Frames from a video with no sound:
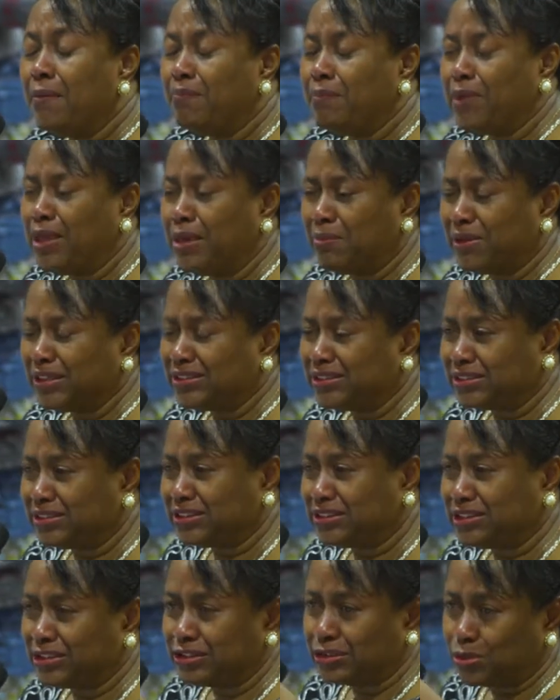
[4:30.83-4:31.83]
Me and my
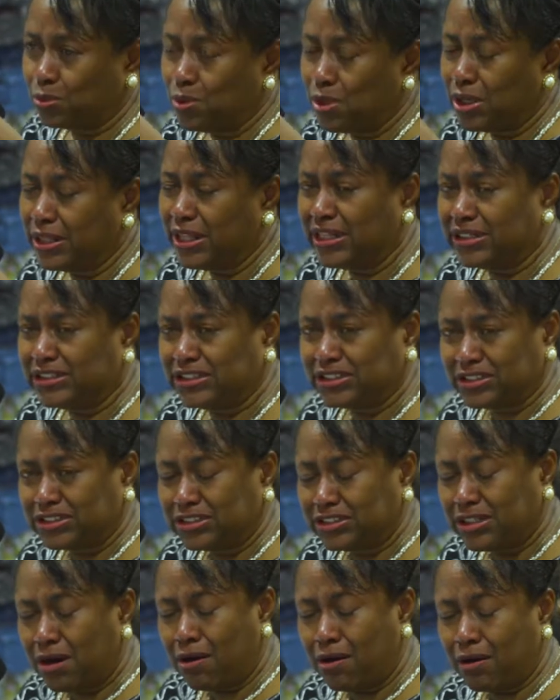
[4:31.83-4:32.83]
sister, the one that
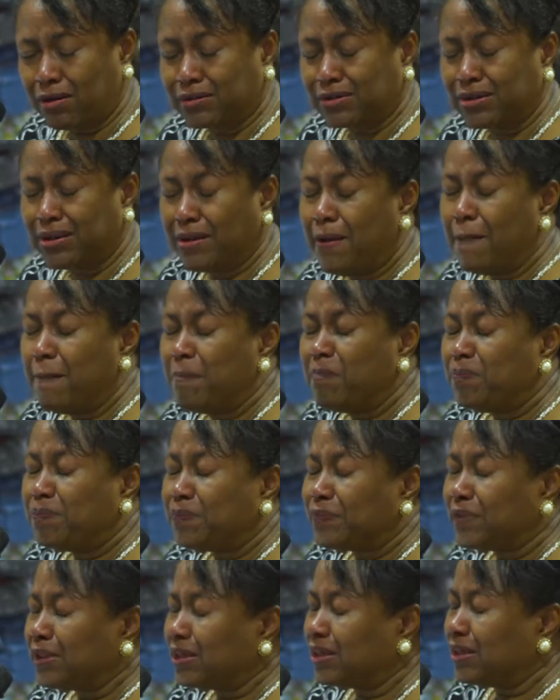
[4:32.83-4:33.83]
just talked.
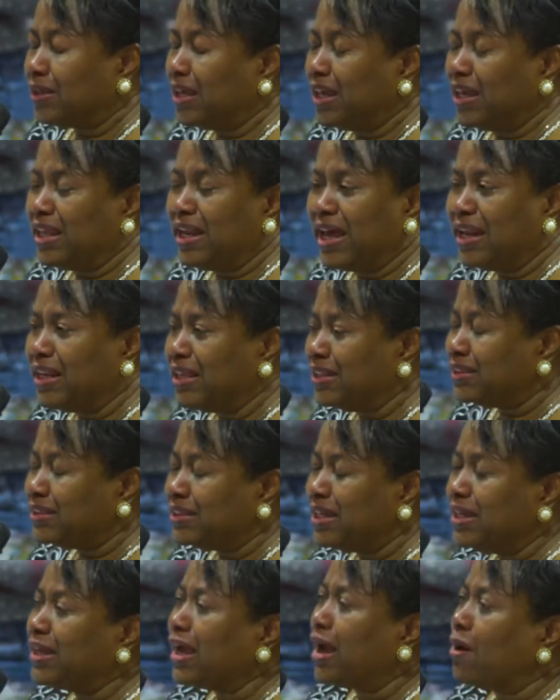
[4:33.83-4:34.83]
And I didn't
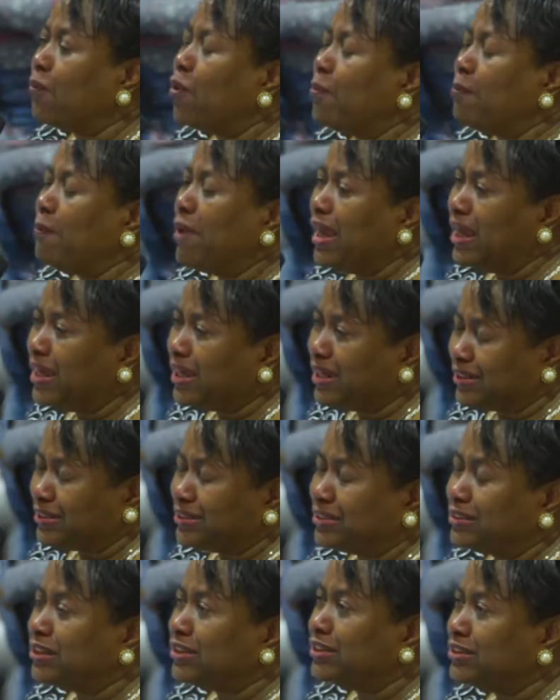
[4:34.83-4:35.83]
think I would make it
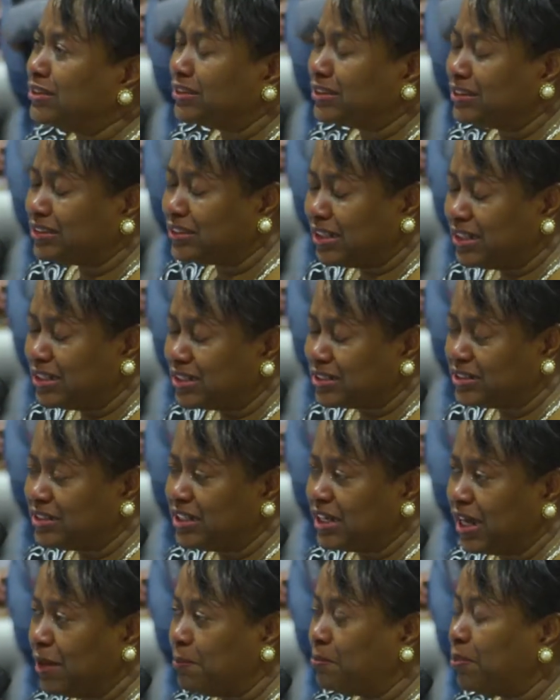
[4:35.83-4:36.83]
to, to see this
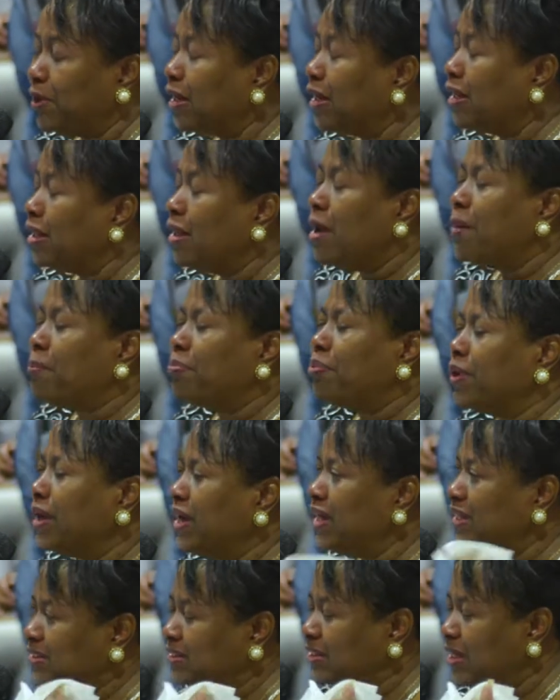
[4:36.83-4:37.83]
day, but
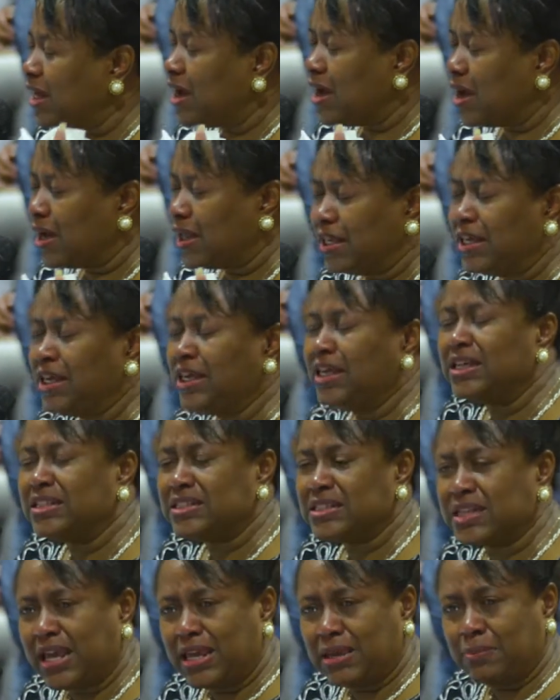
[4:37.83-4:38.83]
praise God, He
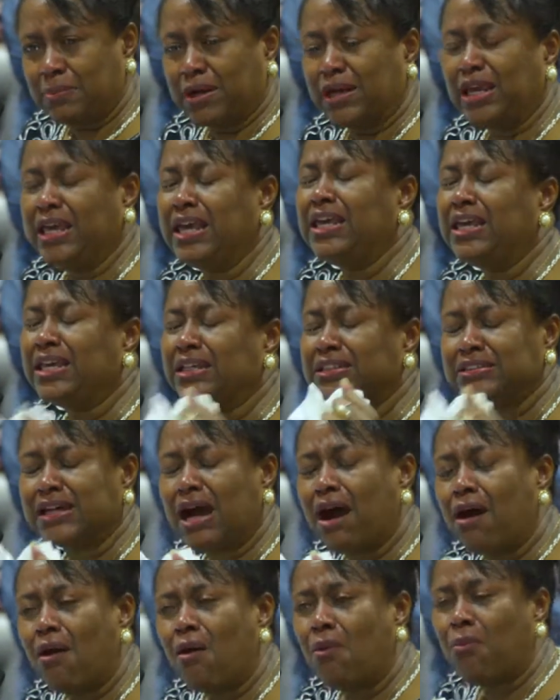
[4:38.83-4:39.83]
is able. He is
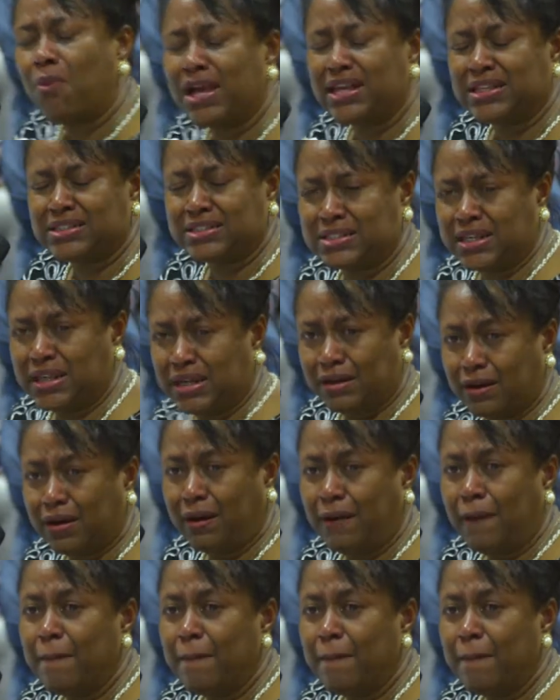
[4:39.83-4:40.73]
always there.